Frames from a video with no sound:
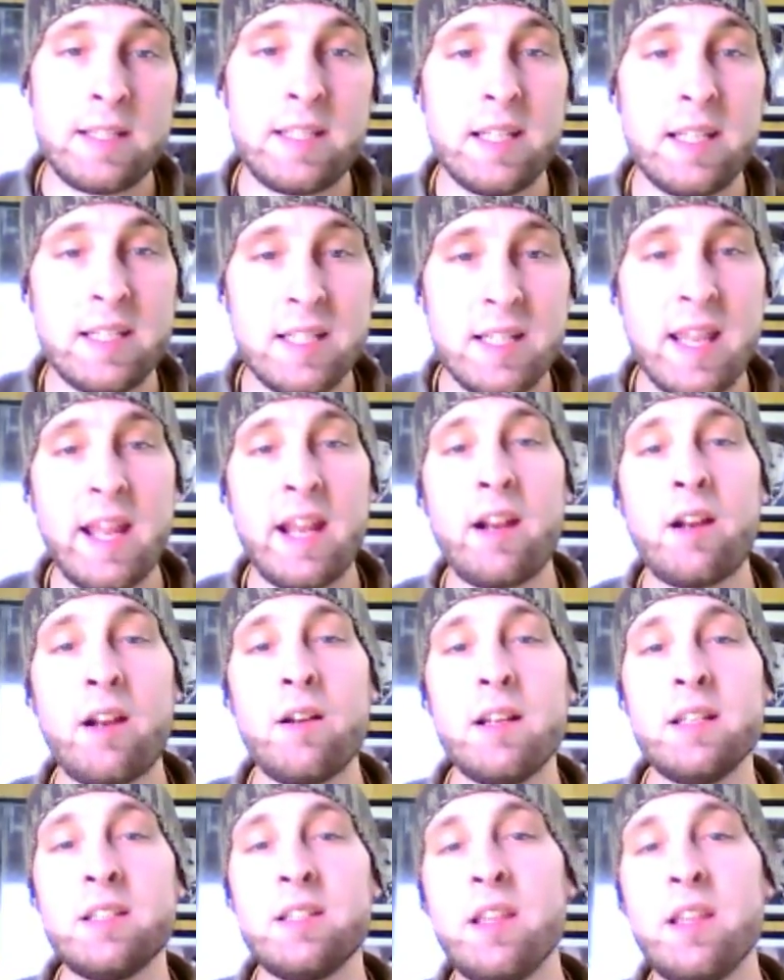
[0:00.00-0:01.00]
It says,
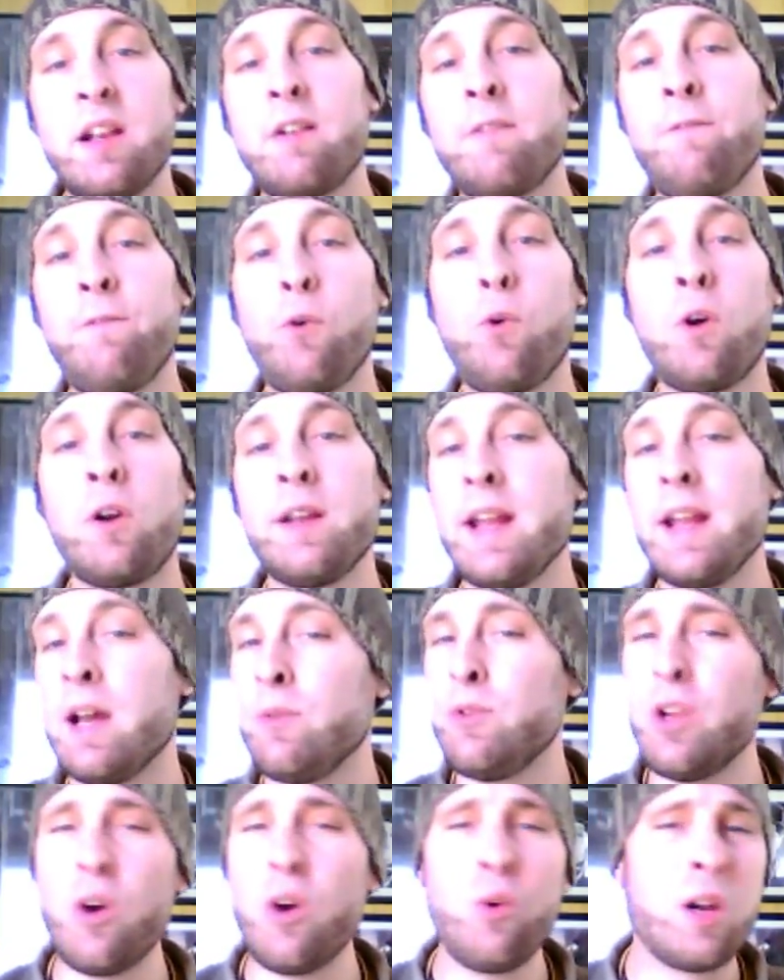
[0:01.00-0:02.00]
"There is therefore
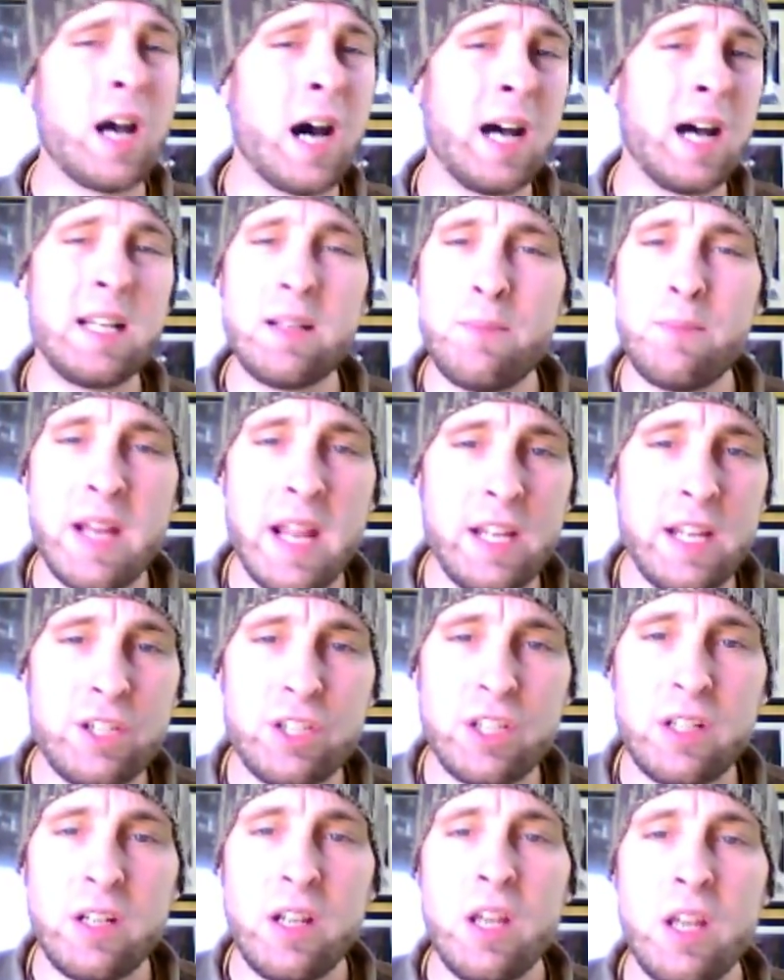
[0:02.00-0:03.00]
now no
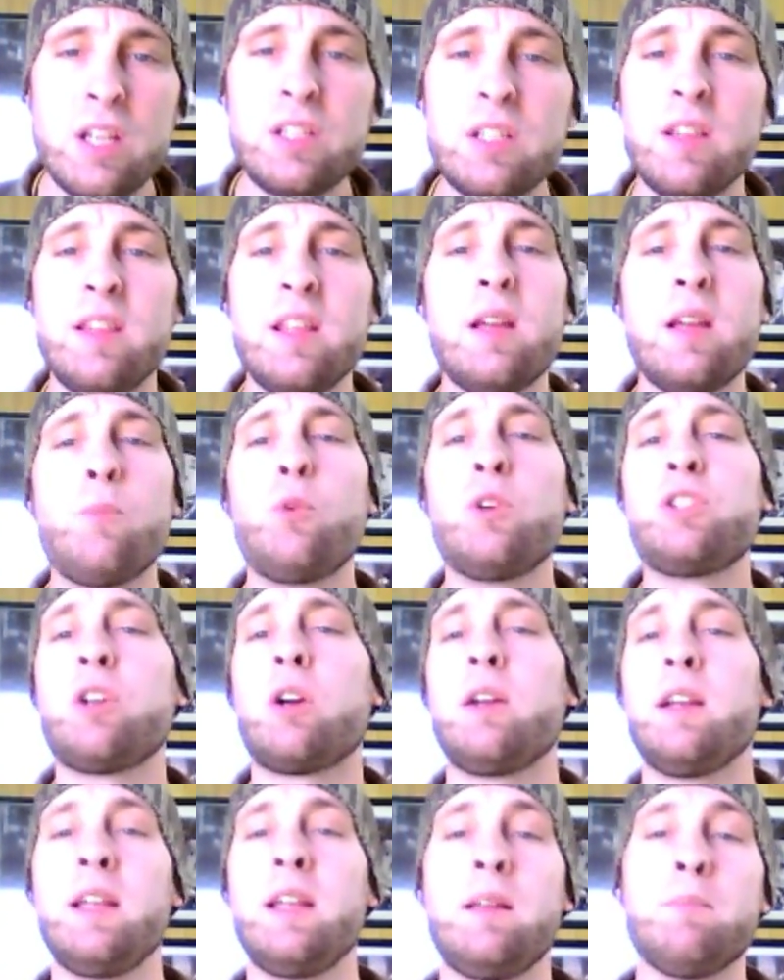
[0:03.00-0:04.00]
condemnation to them which
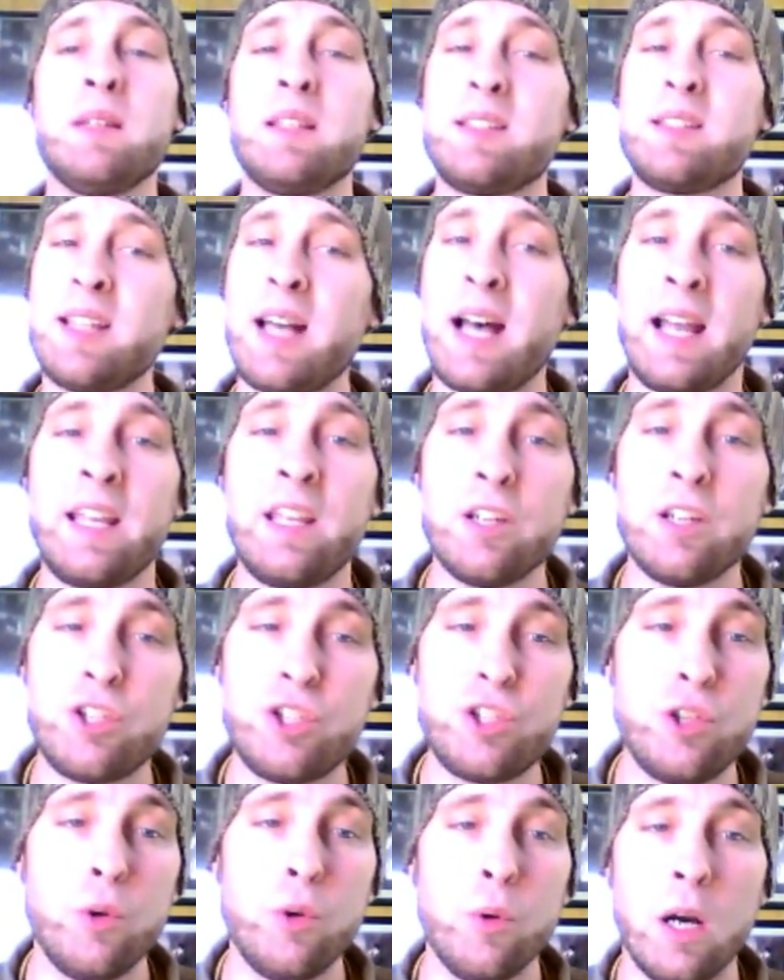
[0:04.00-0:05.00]
are in Messiah
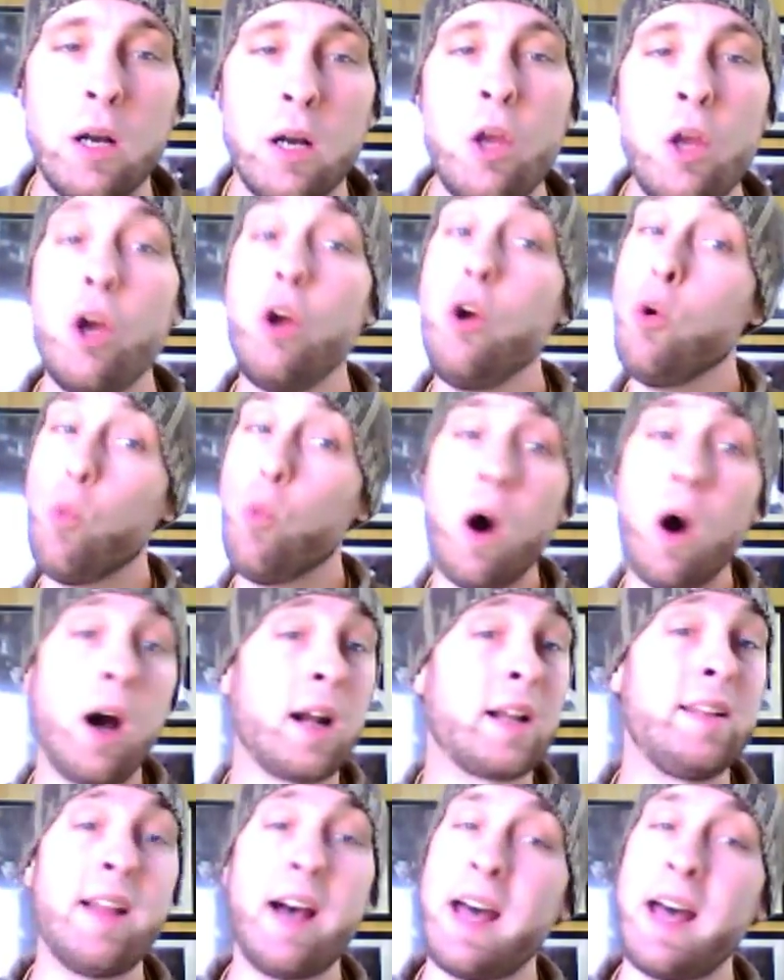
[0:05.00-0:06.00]
Yeshua, who
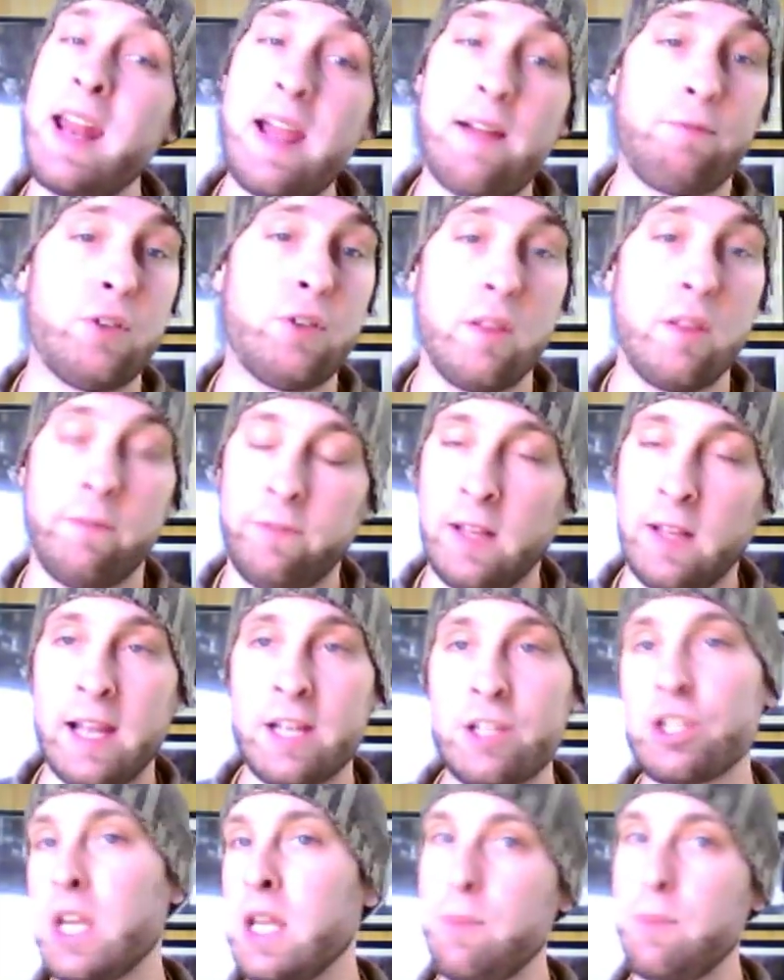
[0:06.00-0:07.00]
walk not after the
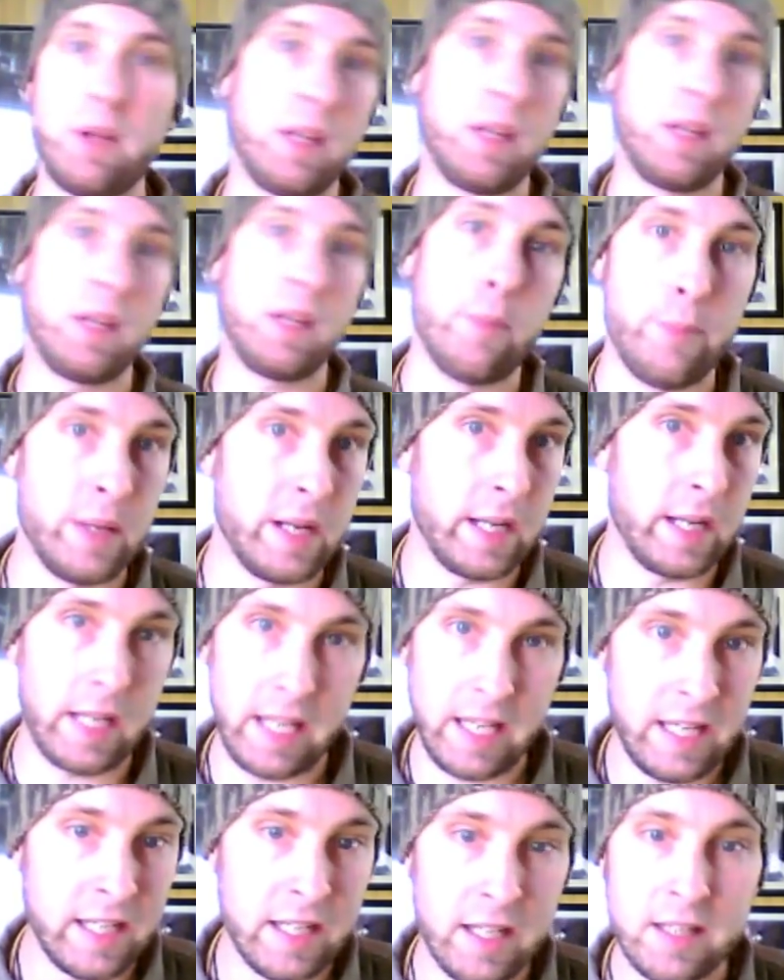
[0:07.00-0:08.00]
flesh, keeping the rabbinic
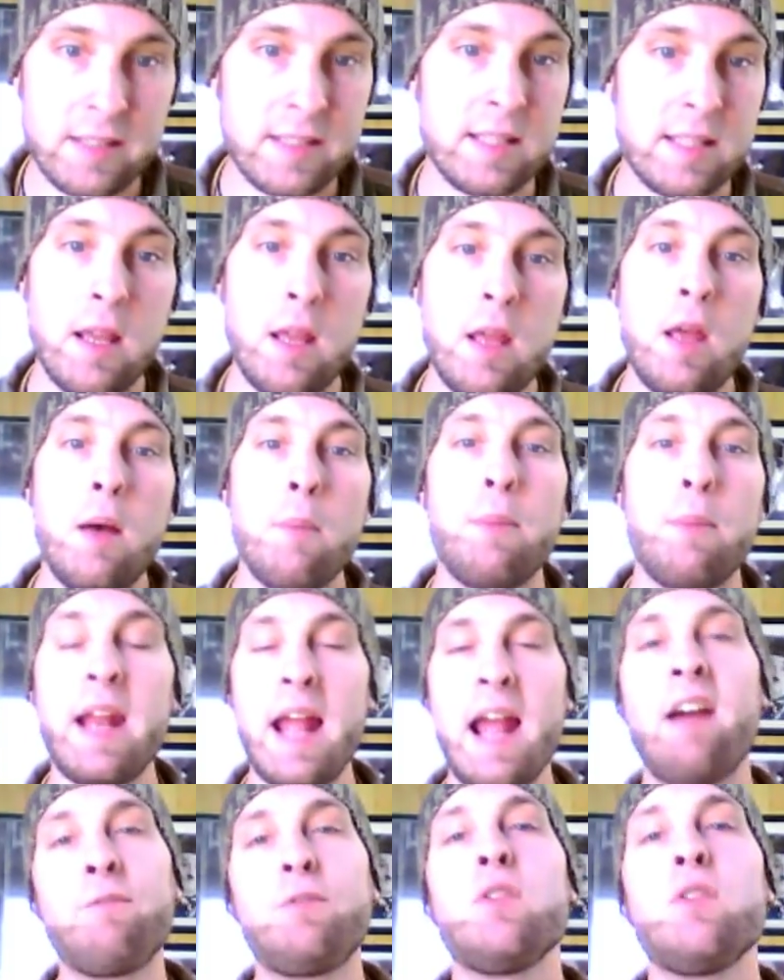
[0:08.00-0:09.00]
edicts,
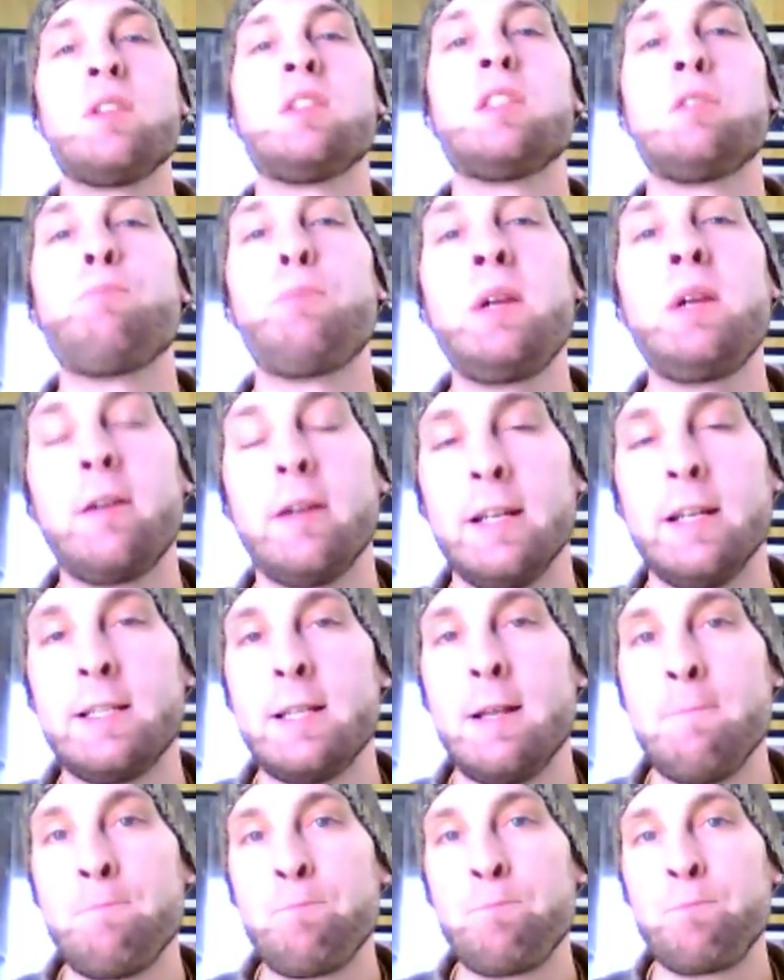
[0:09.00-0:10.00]
but after the Spirit,
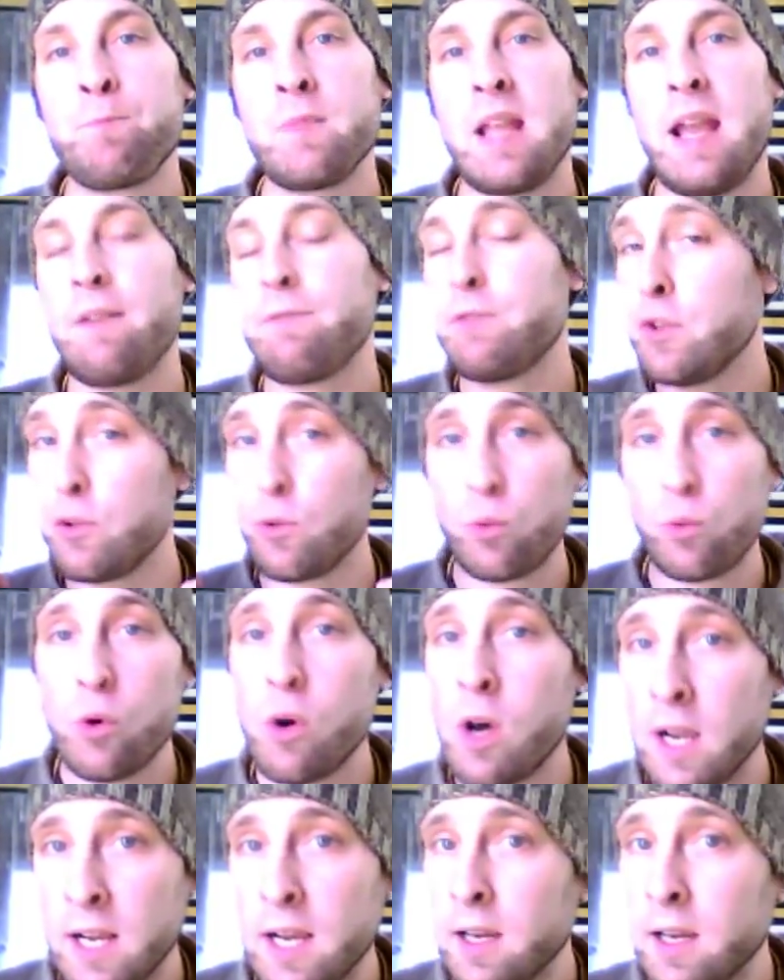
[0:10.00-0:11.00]
after the
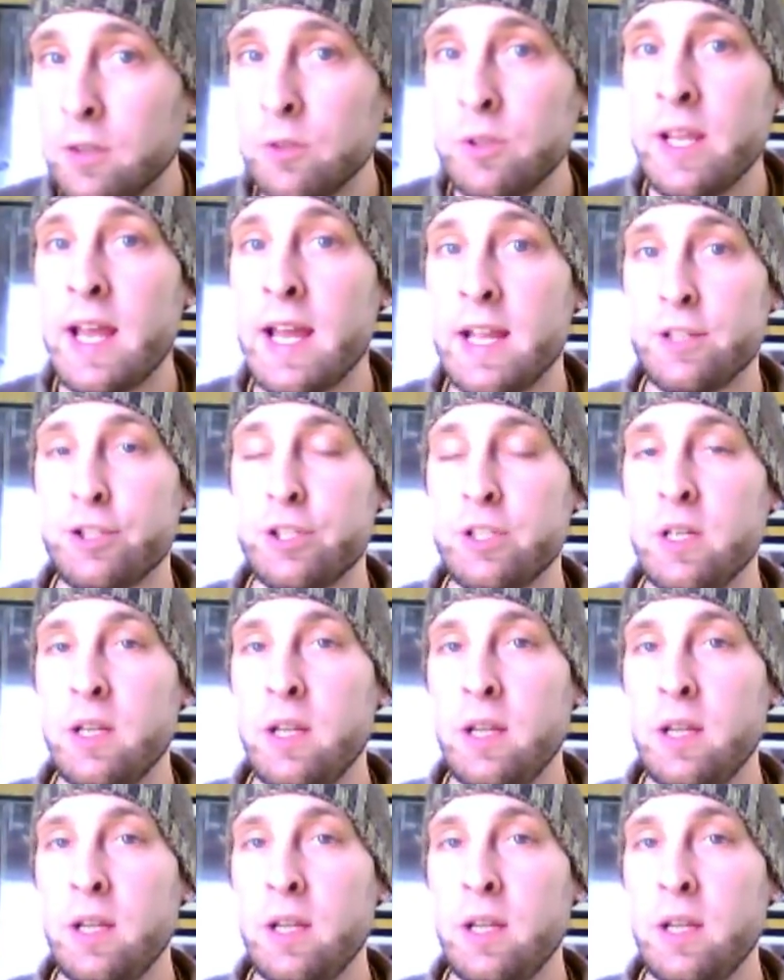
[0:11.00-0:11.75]
Ruach HaKodesh."